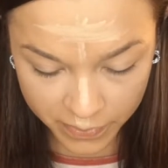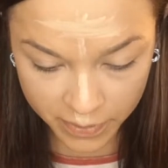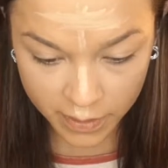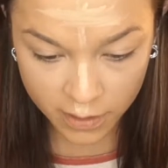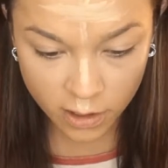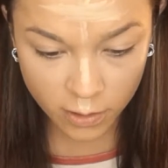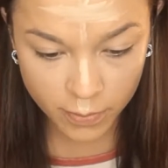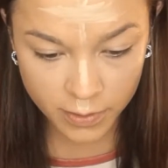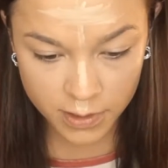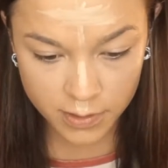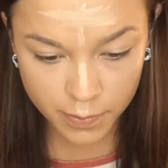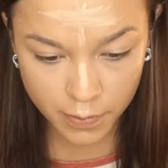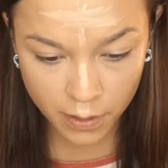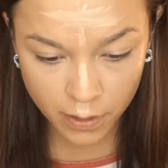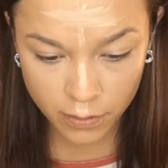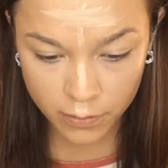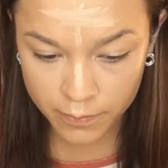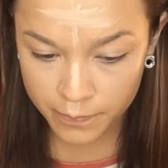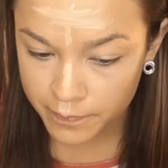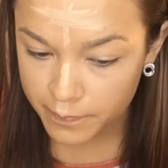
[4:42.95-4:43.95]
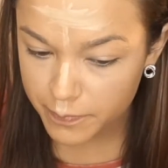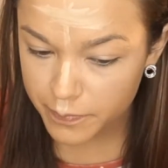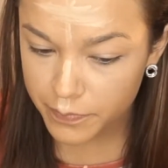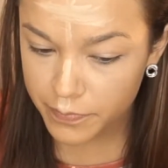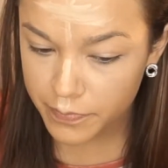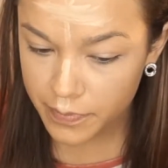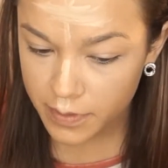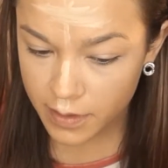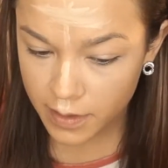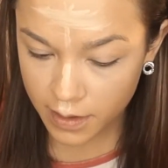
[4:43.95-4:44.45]
and the Cupid's bow,
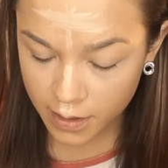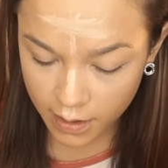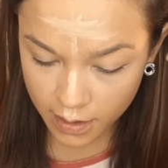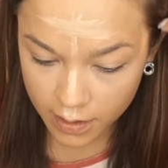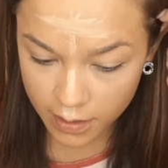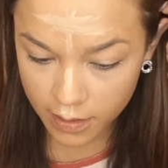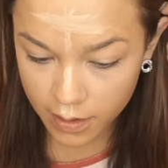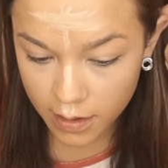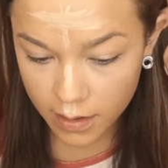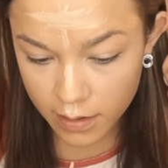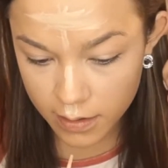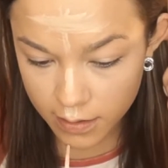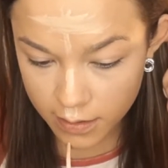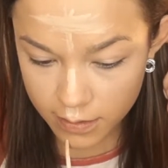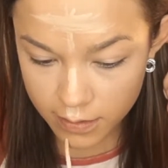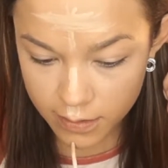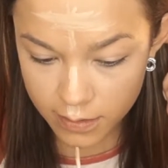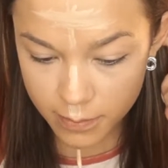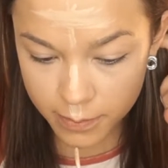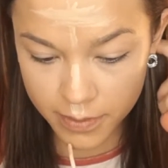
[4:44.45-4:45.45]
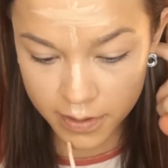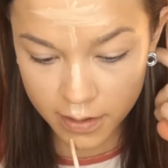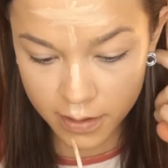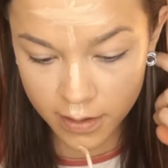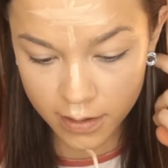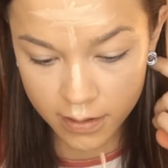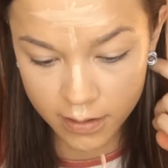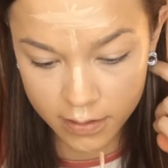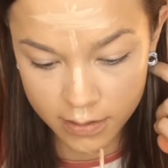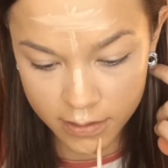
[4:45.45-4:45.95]
and then a little bit
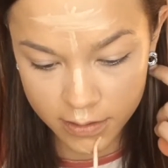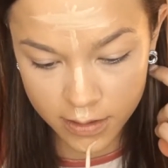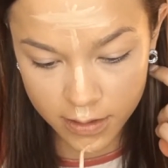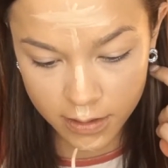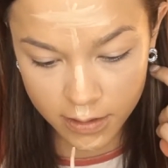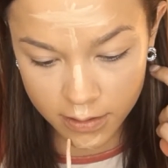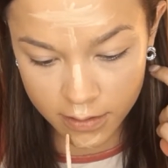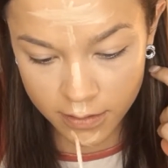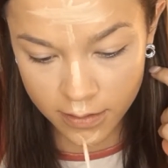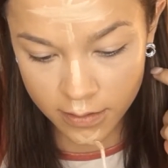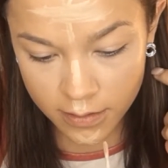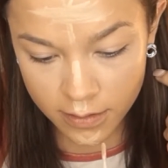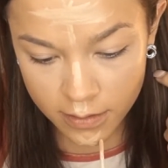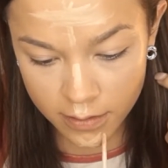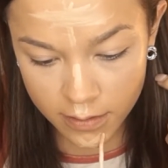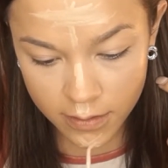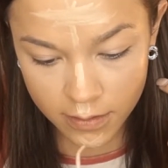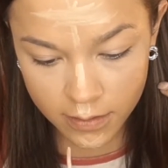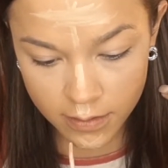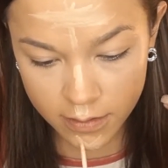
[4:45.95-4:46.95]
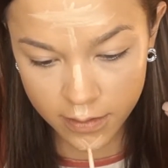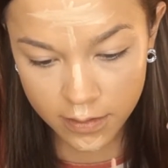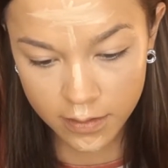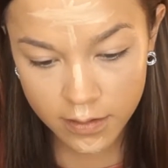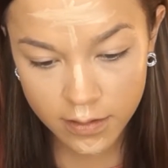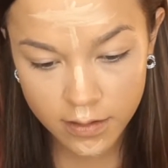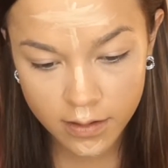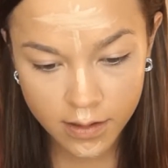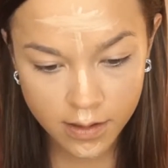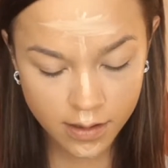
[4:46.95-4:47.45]
on the chin.
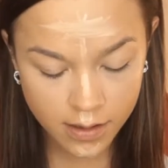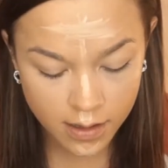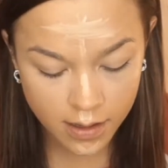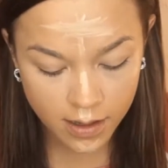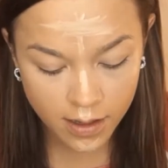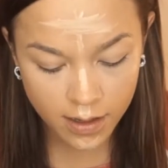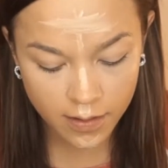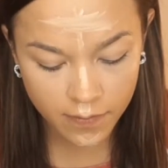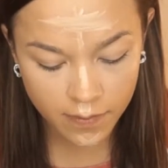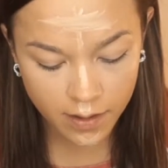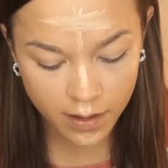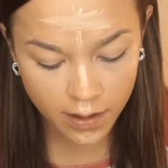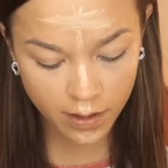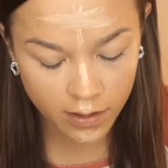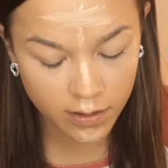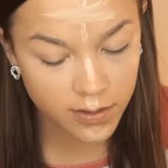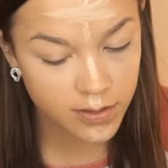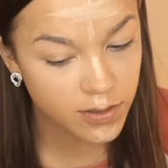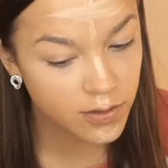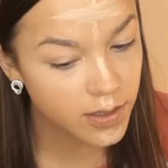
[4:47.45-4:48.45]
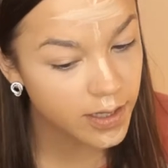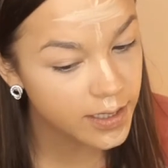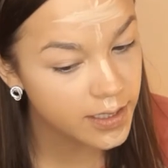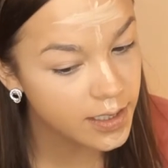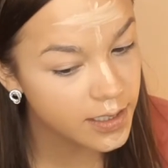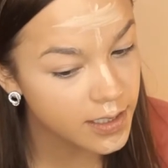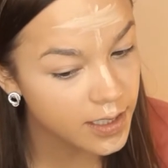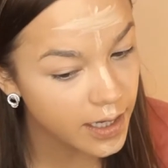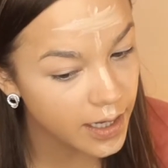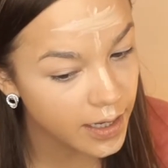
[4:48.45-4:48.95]
And then I also like
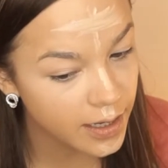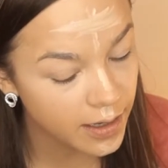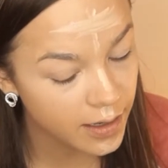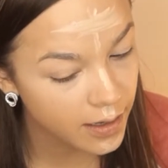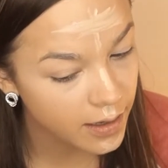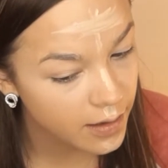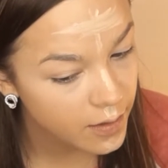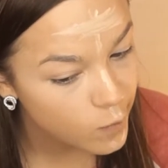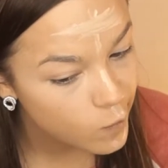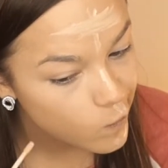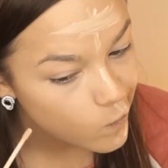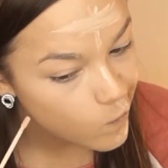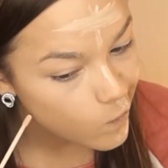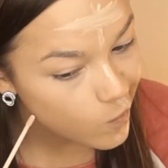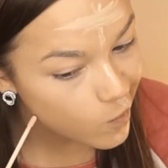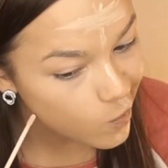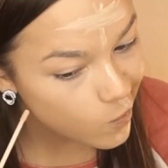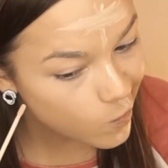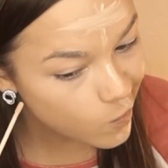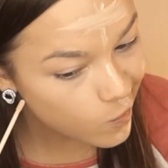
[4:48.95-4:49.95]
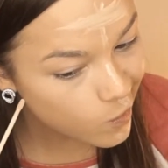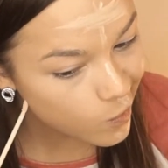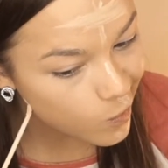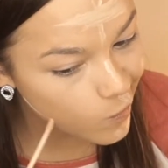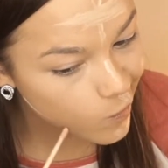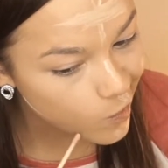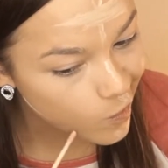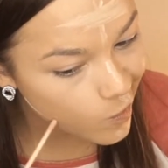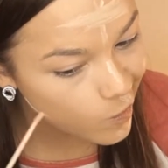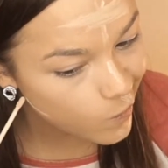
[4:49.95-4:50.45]
to take and do a
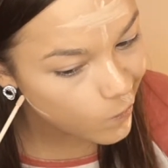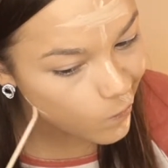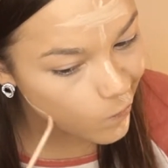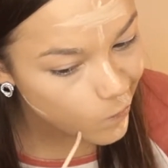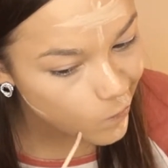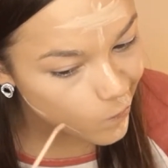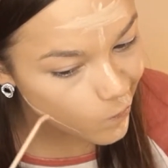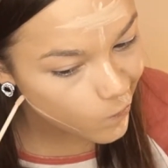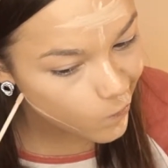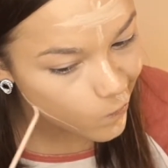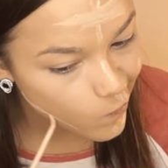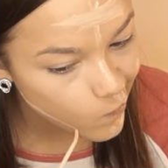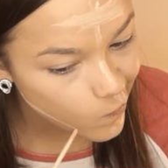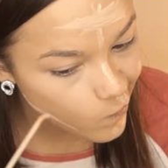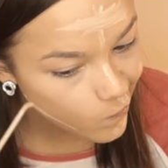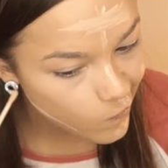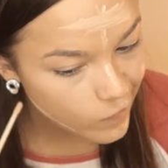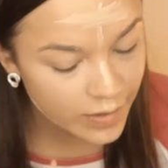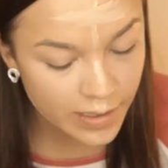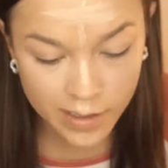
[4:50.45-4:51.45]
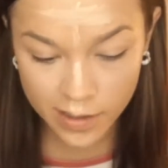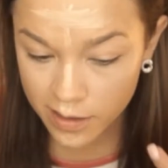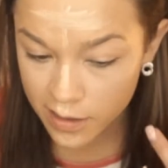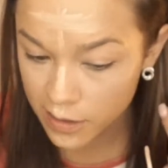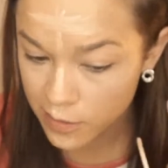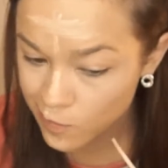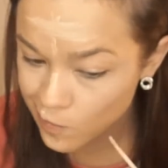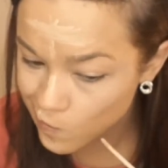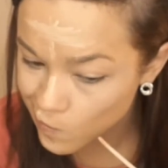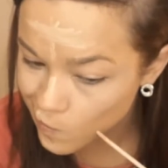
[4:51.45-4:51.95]
little bit
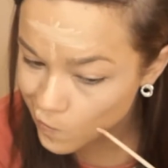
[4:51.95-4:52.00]
here,